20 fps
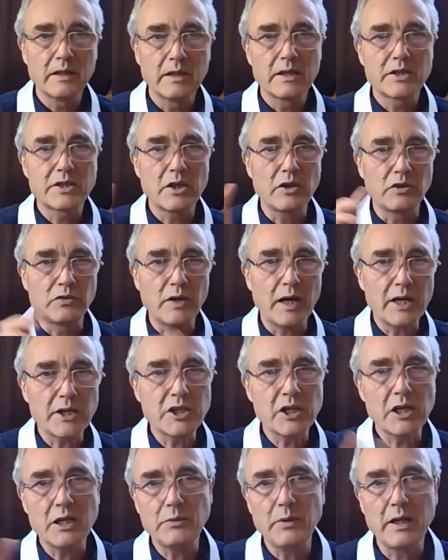So
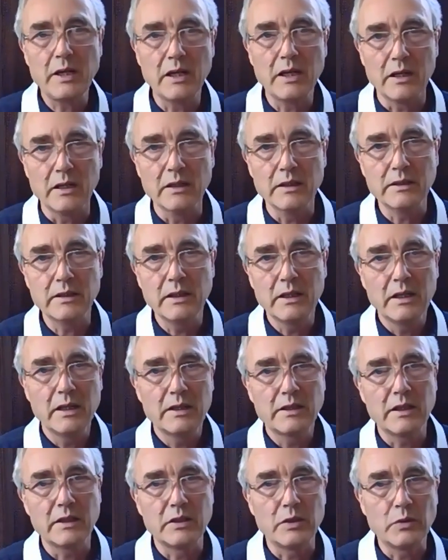gradually we learn
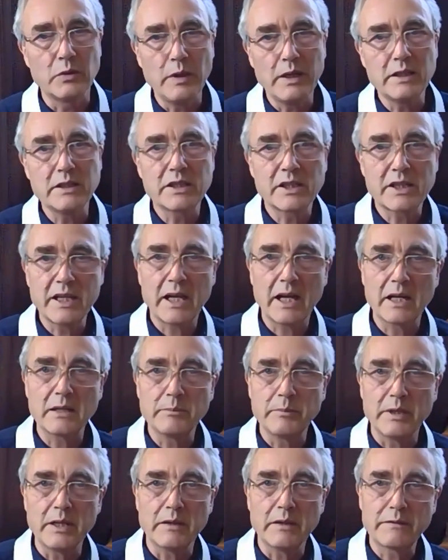that the wind can
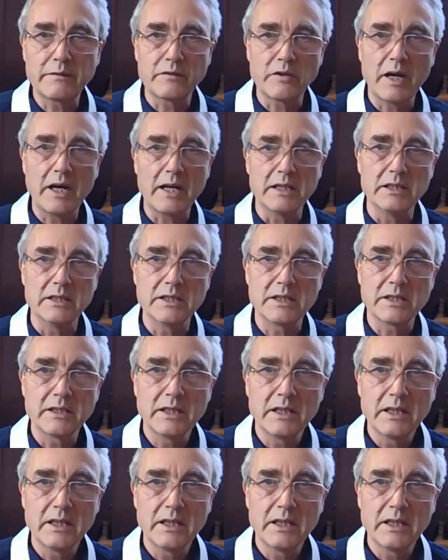be a friend,